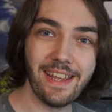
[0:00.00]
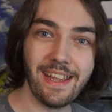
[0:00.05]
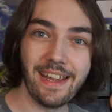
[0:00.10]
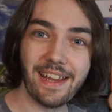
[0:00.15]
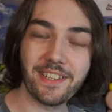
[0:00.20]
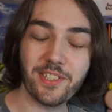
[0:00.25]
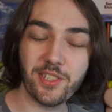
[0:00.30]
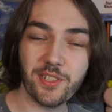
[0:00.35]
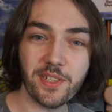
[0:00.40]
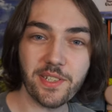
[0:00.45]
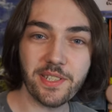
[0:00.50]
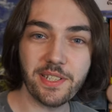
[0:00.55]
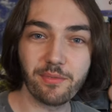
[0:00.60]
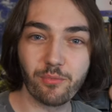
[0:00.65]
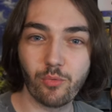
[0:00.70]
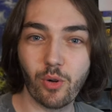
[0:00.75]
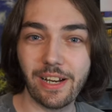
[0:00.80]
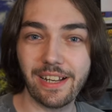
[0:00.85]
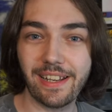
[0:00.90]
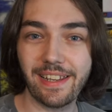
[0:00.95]
It's just a
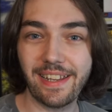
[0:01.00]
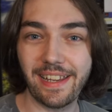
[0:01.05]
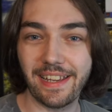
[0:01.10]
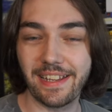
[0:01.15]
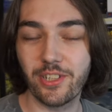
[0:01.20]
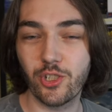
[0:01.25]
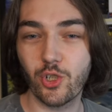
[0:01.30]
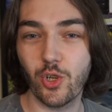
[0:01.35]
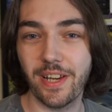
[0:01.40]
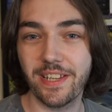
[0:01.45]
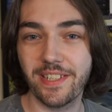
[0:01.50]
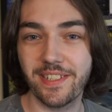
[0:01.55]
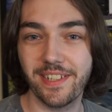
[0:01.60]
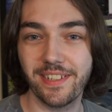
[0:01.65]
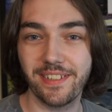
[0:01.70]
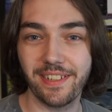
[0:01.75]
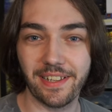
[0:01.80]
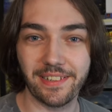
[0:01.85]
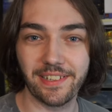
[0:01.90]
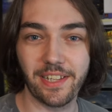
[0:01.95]
really
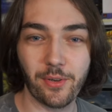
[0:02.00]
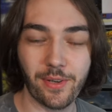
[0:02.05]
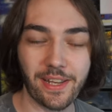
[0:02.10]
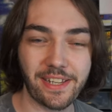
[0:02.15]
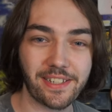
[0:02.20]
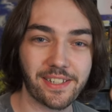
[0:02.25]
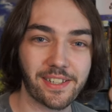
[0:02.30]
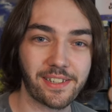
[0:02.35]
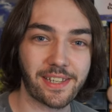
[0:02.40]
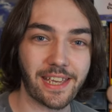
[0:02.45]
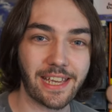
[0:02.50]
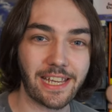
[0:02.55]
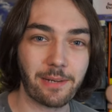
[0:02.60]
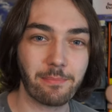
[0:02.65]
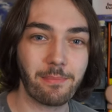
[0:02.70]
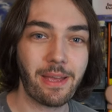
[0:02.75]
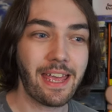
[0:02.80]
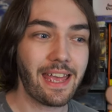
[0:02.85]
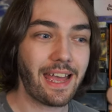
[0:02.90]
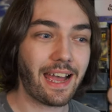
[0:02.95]
interesting and unique game,